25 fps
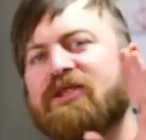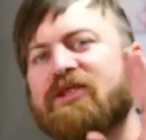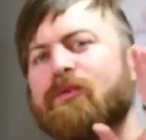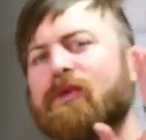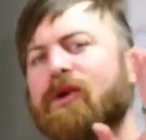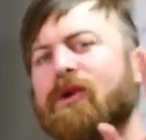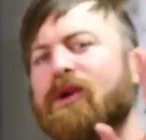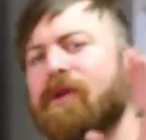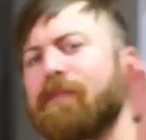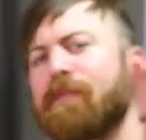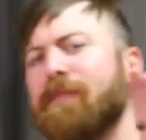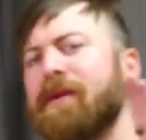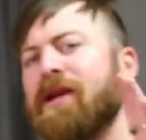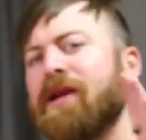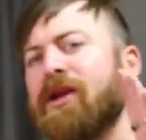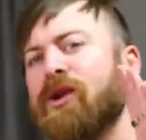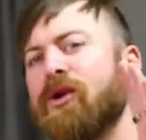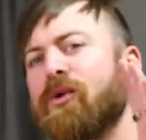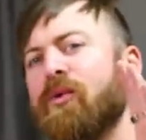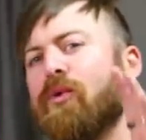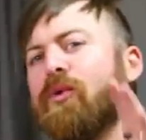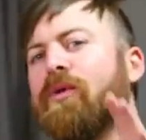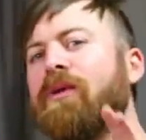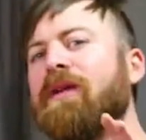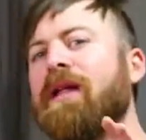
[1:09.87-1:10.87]
is we're gonna be
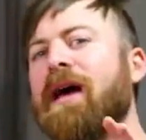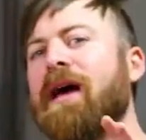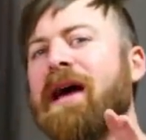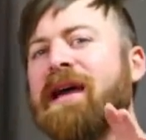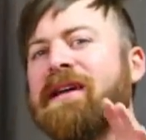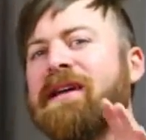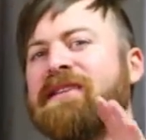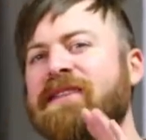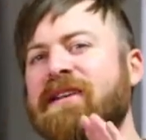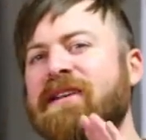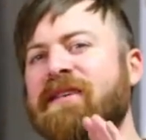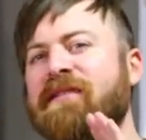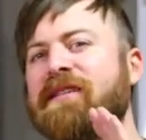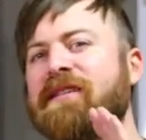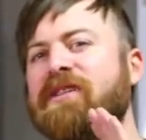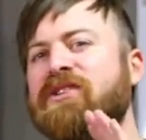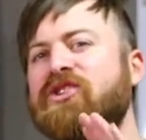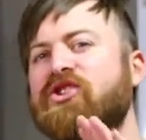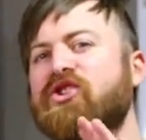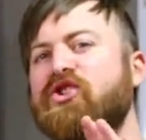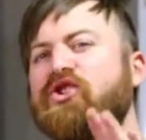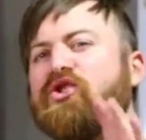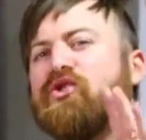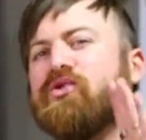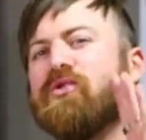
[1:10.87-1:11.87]
utilizing
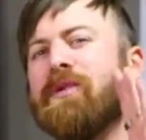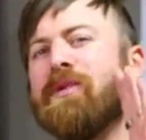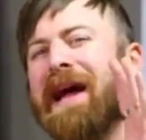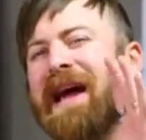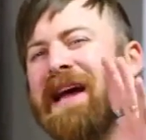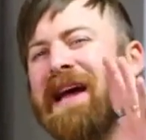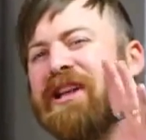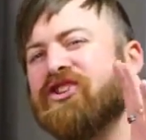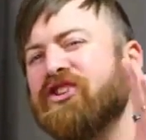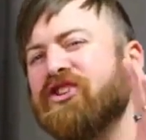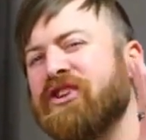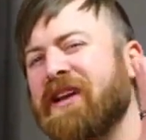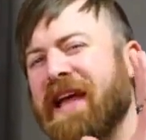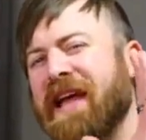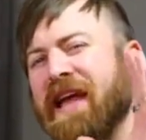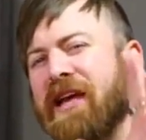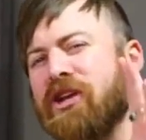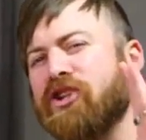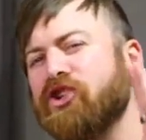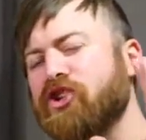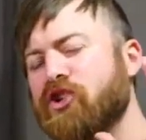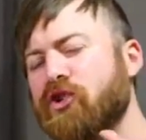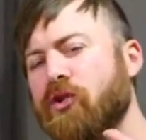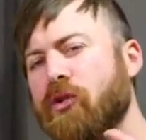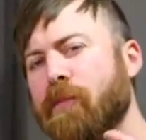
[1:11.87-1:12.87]
these new
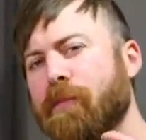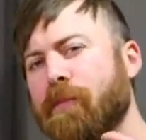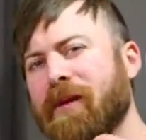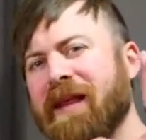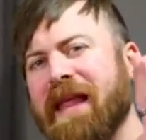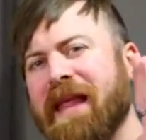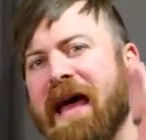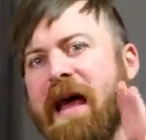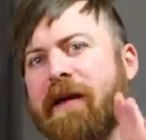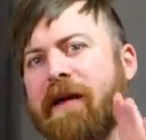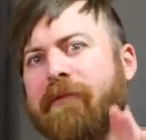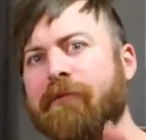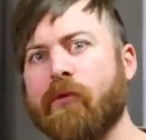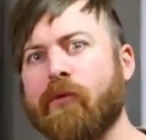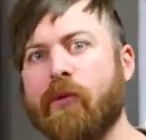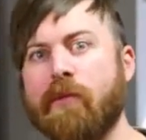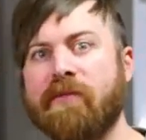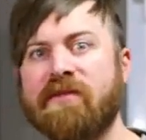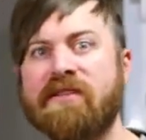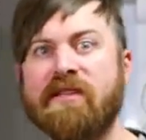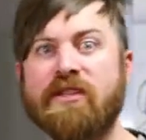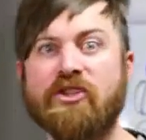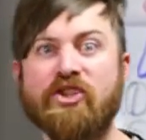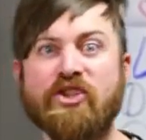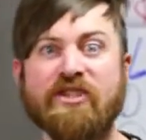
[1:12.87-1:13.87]
educational
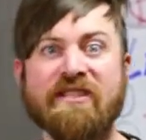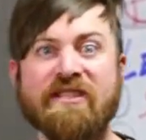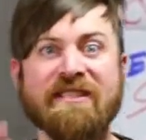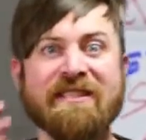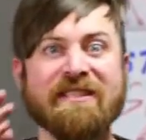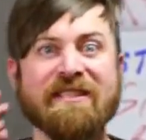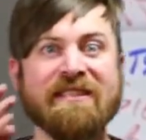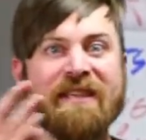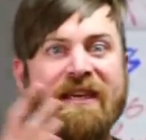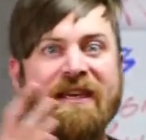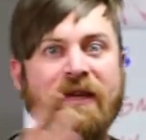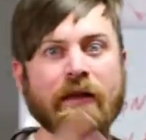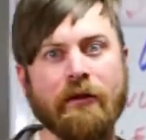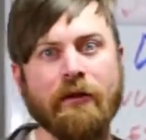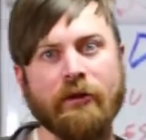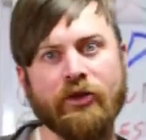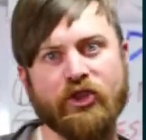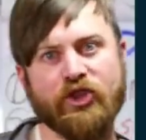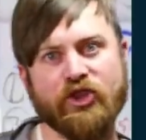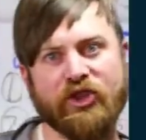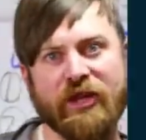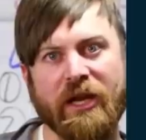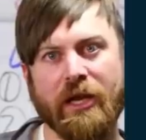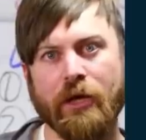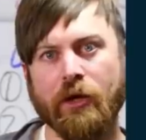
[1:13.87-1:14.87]
platforms such as
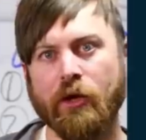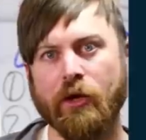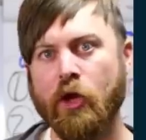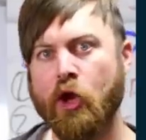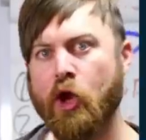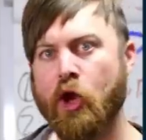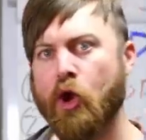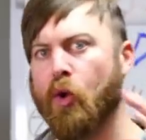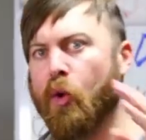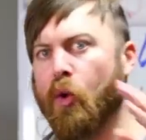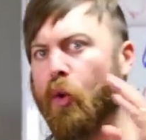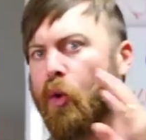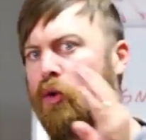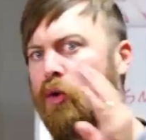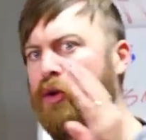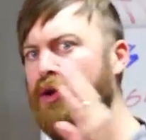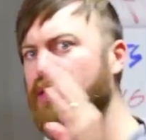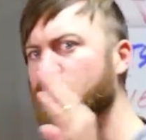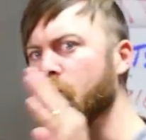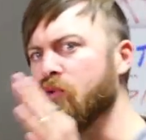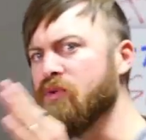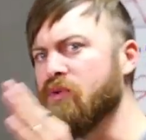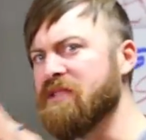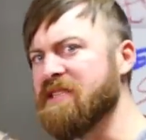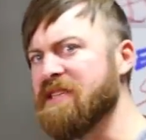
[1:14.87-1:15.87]
Skillshare or
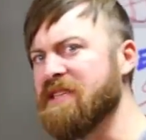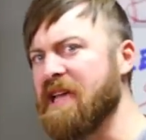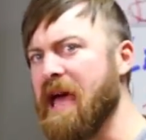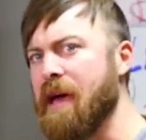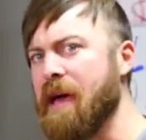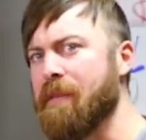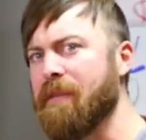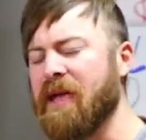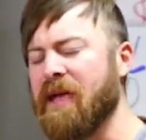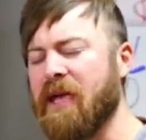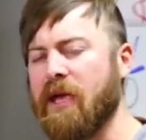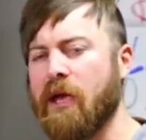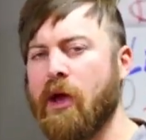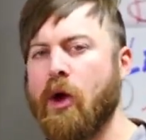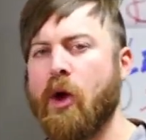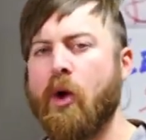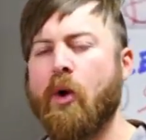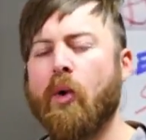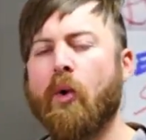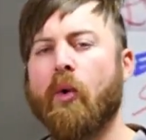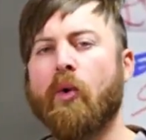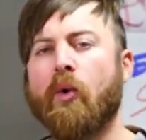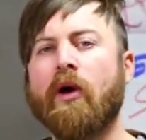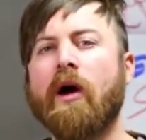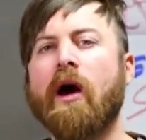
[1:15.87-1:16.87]
Udemy
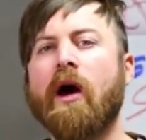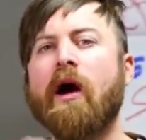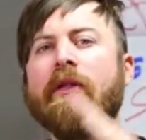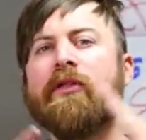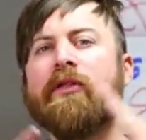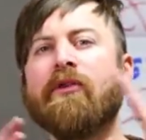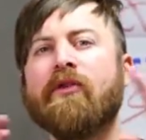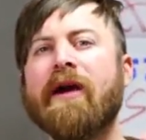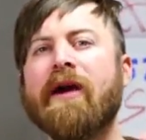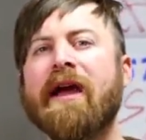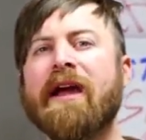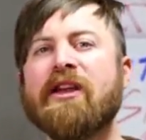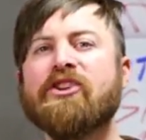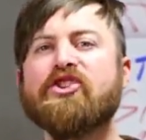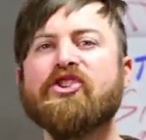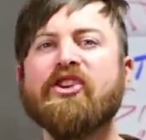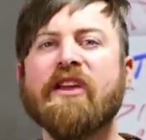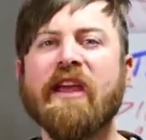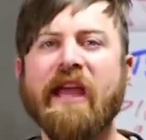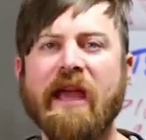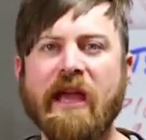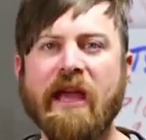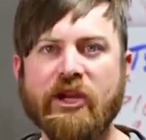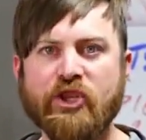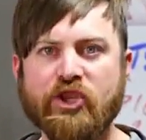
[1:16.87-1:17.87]
or other
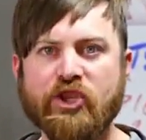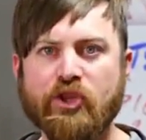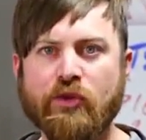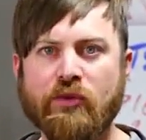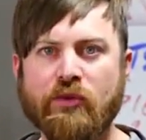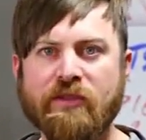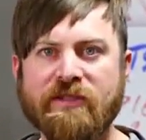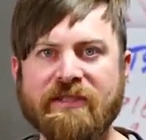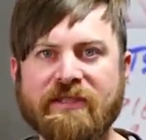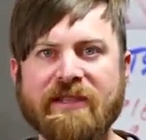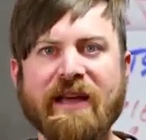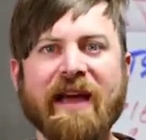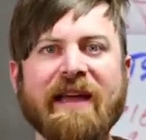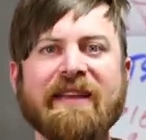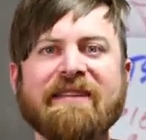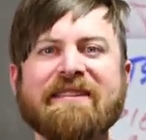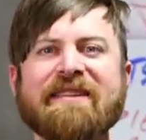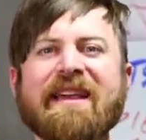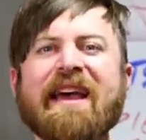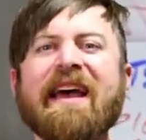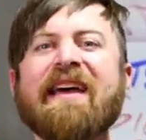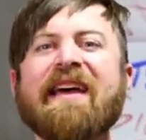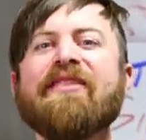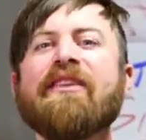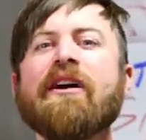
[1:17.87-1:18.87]
educational sites
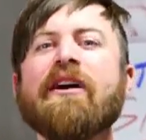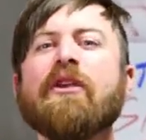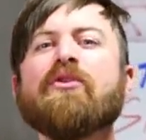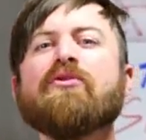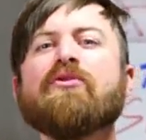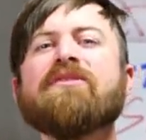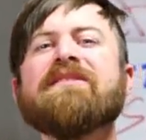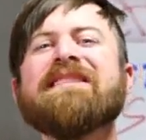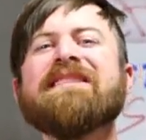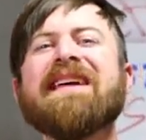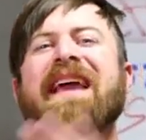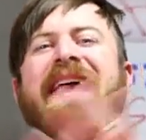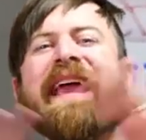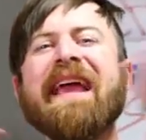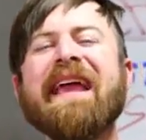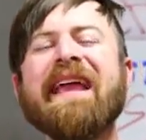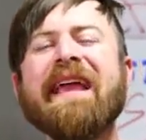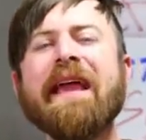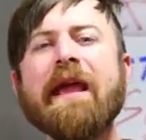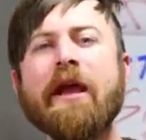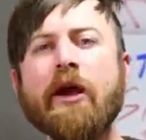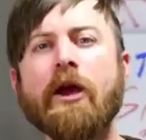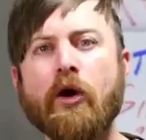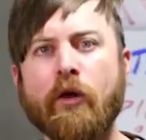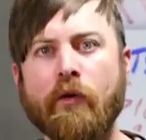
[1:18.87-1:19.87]
that are
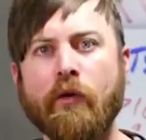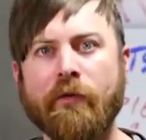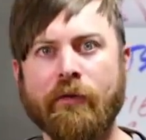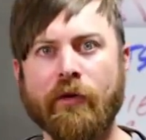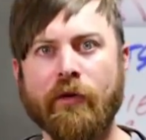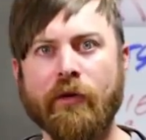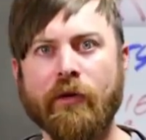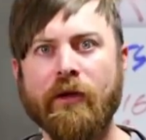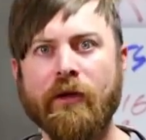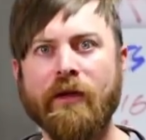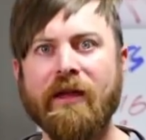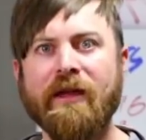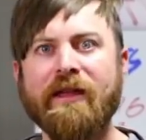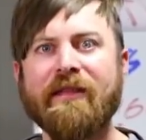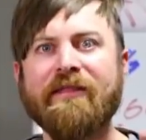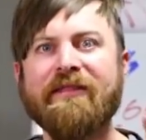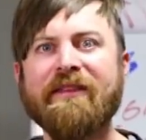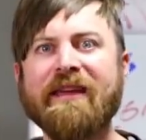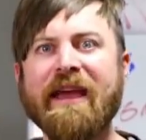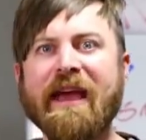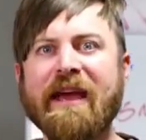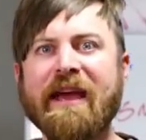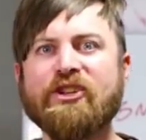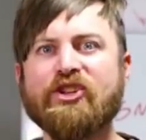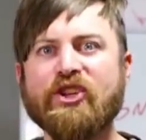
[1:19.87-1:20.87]
taking over
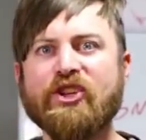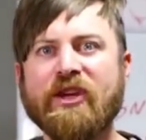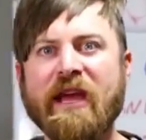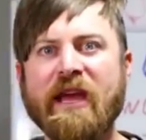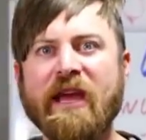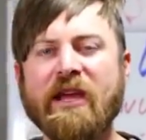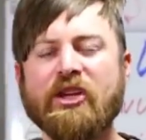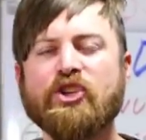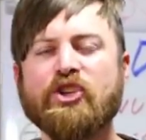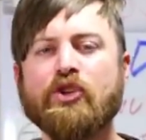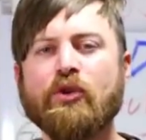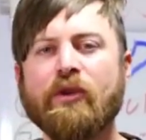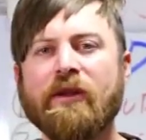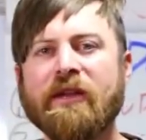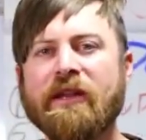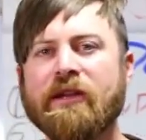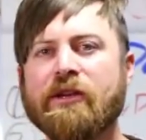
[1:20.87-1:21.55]
the educational